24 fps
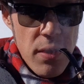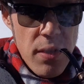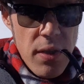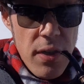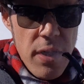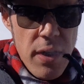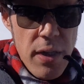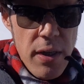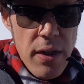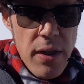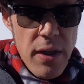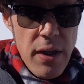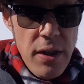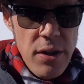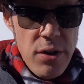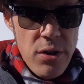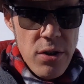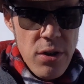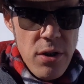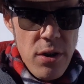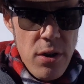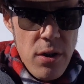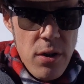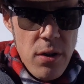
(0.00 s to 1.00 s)
Got nice
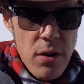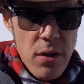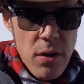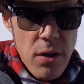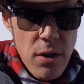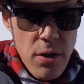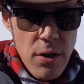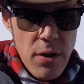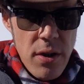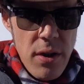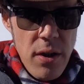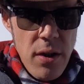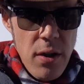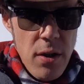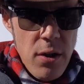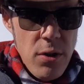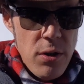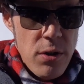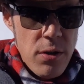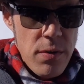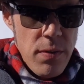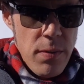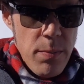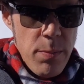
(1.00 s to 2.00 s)
little earthy
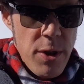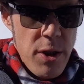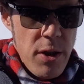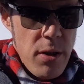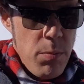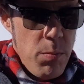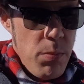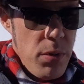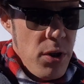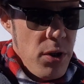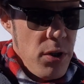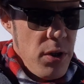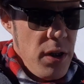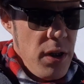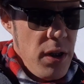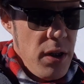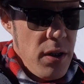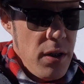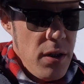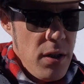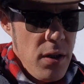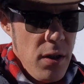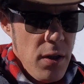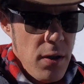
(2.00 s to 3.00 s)
notes from the burley and
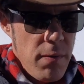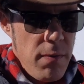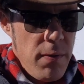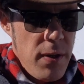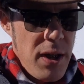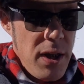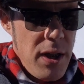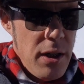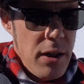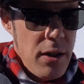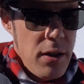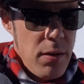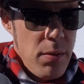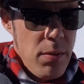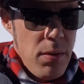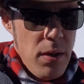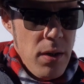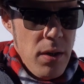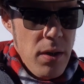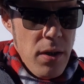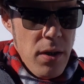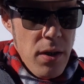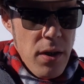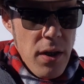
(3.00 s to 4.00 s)
the dark fired,
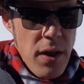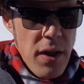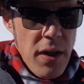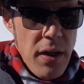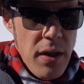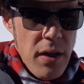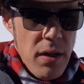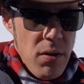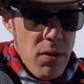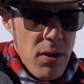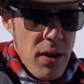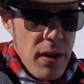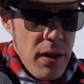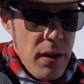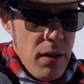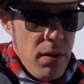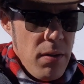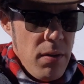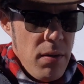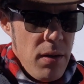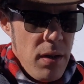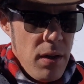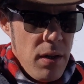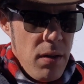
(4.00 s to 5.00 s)
and a
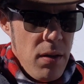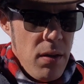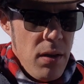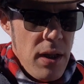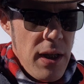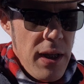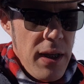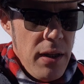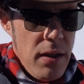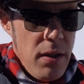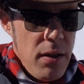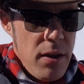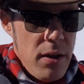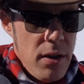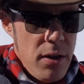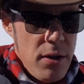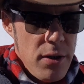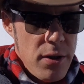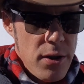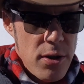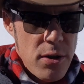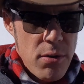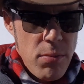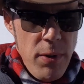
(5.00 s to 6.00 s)
light little
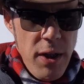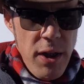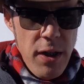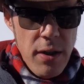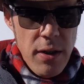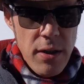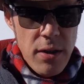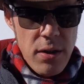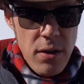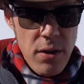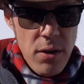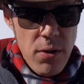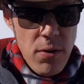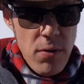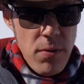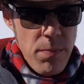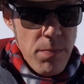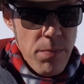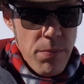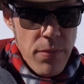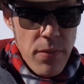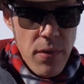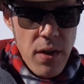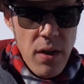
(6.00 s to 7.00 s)
sweetness note
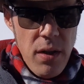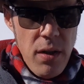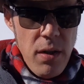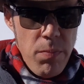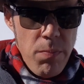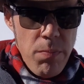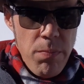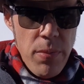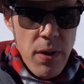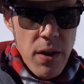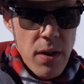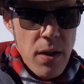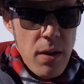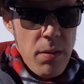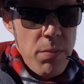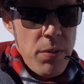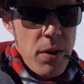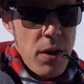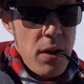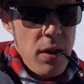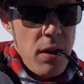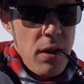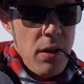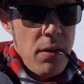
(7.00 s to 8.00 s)
that you pick up
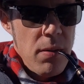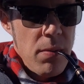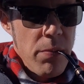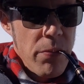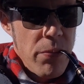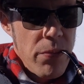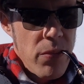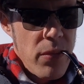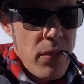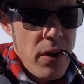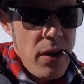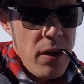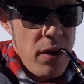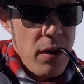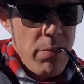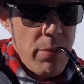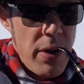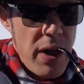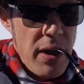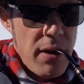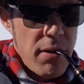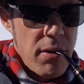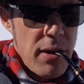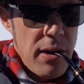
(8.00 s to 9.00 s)
on in the
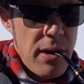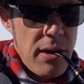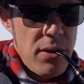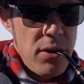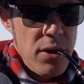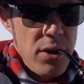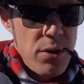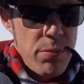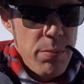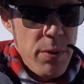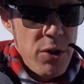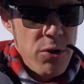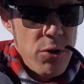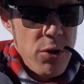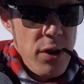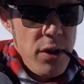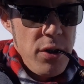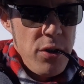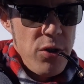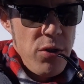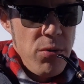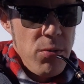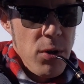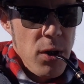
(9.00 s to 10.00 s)
background, especially
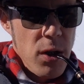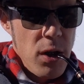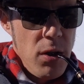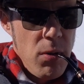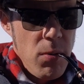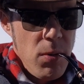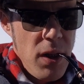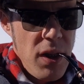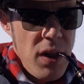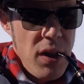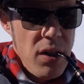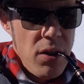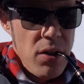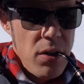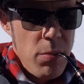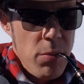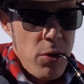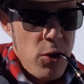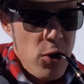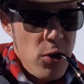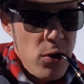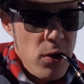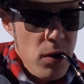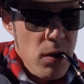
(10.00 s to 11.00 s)
as you work your way down the
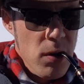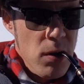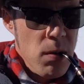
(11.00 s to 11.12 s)
bowl.